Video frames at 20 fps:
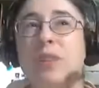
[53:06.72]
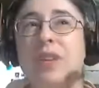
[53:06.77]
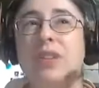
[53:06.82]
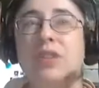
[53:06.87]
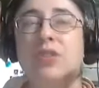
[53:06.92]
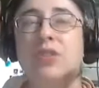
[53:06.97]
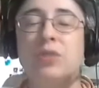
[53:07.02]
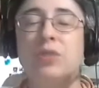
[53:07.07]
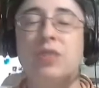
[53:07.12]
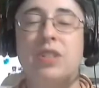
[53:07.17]
is
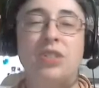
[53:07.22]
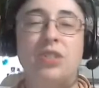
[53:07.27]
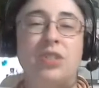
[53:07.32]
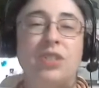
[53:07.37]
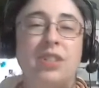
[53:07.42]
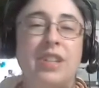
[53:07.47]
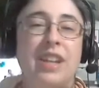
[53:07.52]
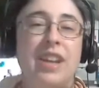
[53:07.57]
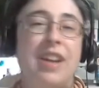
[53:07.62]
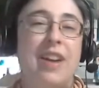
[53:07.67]

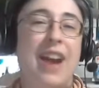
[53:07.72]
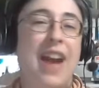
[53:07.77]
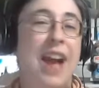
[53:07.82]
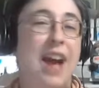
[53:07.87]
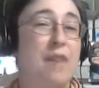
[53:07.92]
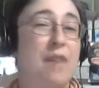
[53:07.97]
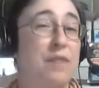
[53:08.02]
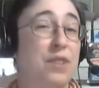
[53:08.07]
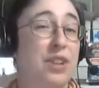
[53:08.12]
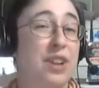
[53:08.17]
traditionally our
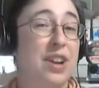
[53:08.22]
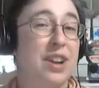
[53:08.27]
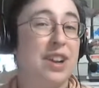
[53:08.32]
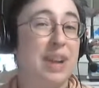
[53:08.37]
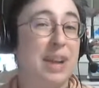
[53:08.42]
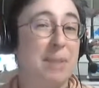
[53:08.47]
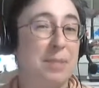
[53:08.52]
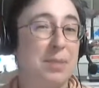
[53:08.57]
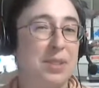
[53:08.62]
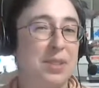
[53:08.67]
After Dark
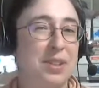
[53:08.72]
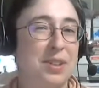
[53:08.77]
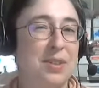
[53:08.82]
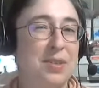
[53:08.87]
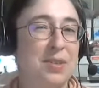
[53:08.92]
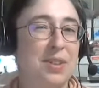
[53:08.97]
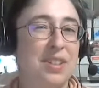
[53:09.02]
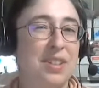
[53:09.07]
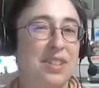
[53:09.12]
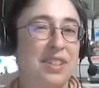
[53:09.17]
episode,
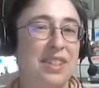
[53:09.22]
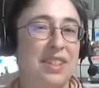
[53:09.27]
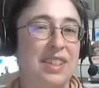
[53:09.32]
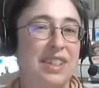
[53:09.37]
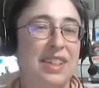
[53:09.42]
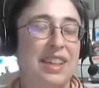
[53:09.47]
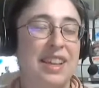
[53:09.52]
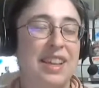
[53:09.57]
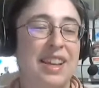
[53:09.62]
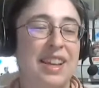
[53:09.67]

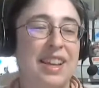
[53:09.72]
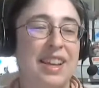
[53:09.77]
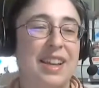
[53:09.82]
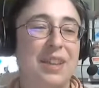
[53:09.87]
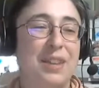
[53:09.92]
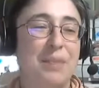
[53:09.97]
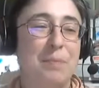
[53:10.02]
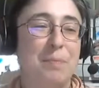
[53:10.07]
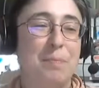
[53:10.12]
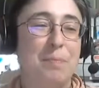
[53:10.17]

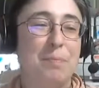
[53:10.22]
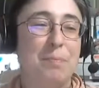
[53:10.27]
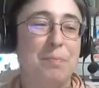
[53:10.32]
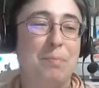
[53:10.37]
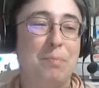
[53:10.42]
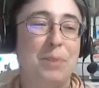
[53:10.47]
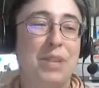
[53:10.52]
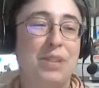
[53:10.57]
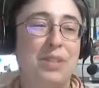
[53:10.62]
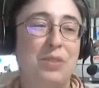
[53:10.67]

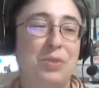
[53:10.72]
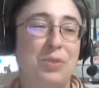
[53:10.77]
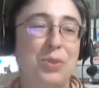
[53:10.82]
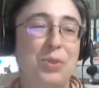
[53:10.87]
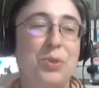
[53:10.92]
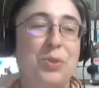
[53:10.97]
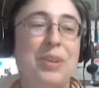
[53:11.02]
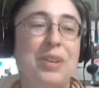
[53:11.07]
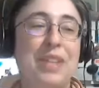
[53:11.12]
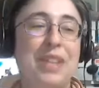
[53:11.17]
but
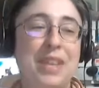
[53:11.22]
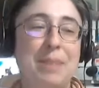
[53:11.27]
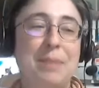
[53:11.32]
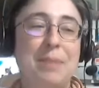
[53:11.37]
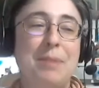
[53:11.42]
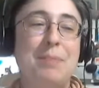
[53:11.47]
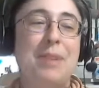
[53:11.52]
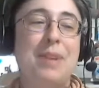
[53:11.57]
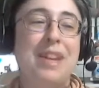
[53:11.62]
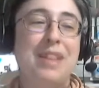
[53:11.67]
do keep in
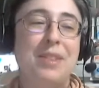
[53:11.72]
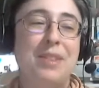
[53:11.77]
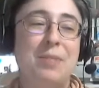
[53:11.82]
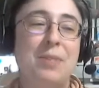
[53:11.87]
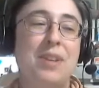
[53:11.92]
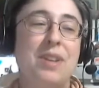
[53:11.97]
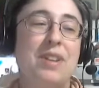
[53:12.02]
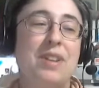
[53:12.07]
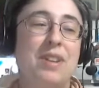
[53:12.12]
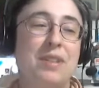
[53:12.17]
mind that we
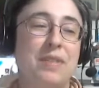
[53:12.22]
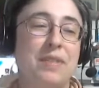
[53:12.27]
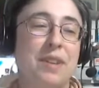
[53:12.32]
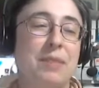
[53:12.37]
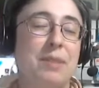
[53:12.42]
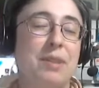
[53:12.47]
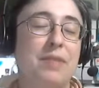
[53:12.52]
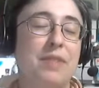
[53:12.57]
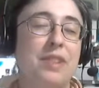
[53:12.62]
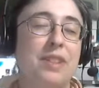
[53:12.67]
are a family
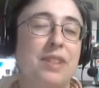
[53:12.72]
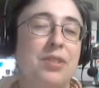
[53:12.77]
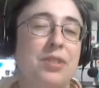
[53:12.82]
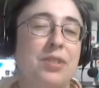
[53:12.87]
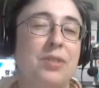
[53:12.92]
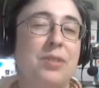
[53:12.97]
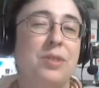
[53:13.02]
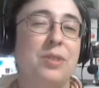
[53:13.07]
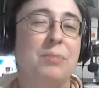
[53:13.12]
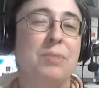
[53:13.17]
friendly show,
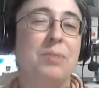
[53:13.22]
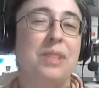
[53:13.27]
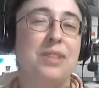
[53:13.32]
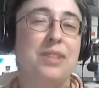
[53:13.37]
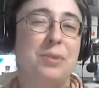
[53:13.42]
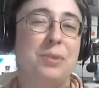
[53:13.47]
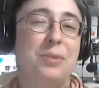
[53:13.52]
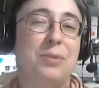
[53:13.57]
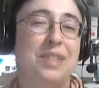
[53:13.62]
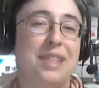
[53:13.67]
so please
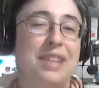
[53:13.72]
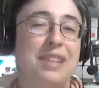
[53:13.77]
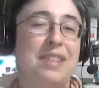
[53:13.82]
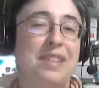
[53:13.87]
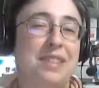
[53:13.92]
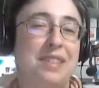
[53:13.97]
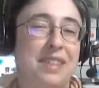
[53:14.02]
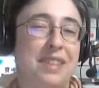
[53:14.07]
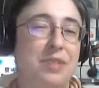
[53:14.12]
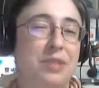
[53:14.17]
don't send
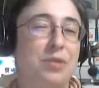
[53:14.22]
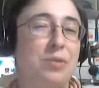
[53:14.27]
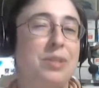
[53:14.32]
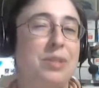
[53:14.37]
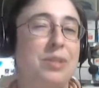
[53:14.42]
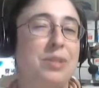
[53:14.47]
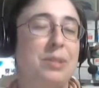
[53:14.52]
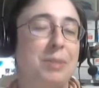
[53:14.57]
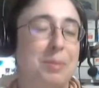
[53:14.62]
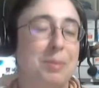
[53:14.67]
anything too
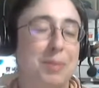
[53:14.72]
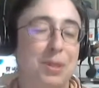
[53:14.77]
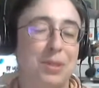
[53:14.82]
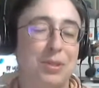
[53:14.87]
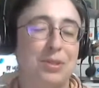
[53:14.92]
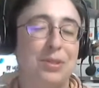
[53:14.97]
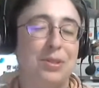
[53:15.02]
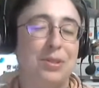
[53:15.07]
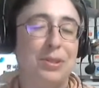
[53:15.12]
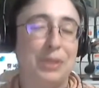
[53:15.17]
terribly
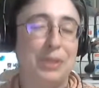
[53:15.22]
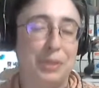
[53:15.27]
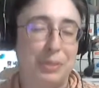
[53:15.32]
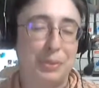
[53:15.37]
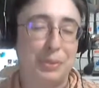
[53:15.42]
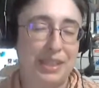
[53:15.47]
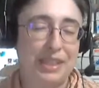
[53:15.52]
personal or lewd.